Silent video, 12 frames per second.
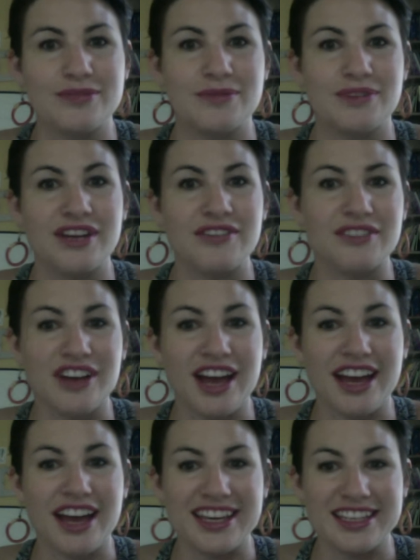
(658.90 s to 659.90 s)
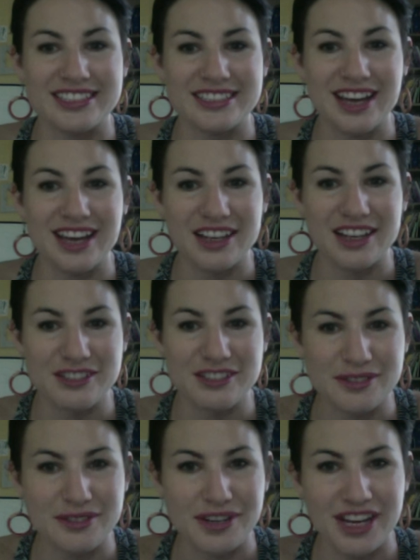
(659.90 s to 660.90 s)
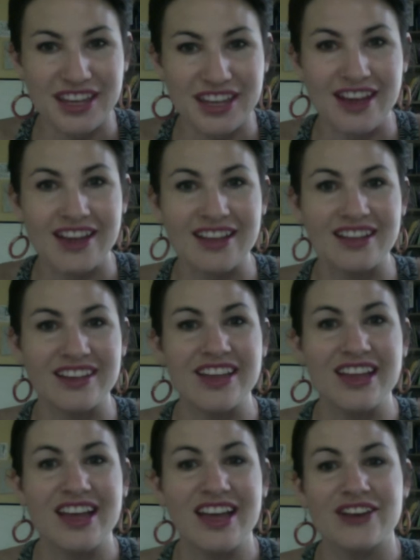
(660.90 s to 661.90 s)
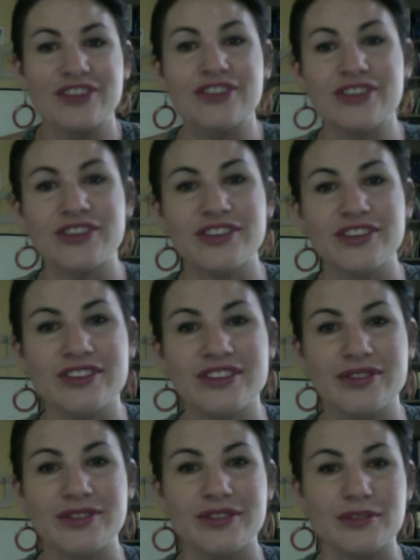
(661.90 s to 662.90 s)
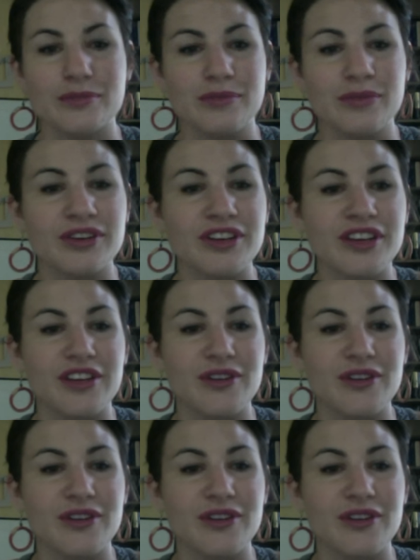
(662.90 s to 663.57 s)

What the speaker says: is whenever I get to talk to a young girl or boy